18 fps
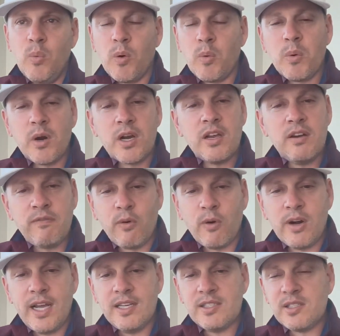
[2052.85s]
We're working
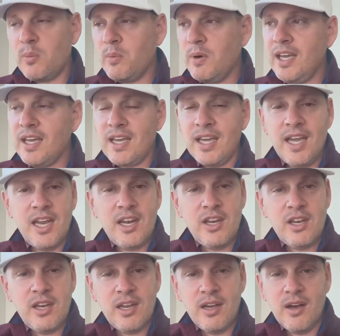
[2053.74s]
4 days a week.
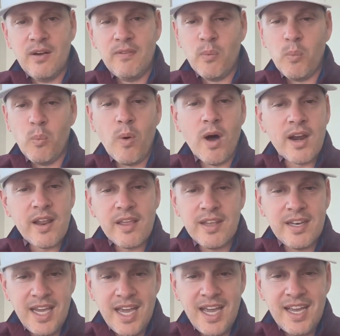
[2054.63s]
And
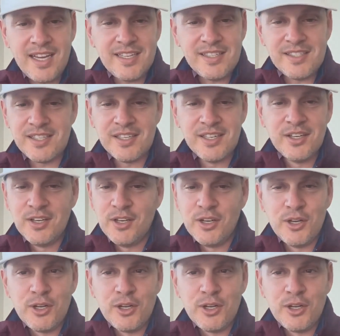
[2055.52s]
one of the days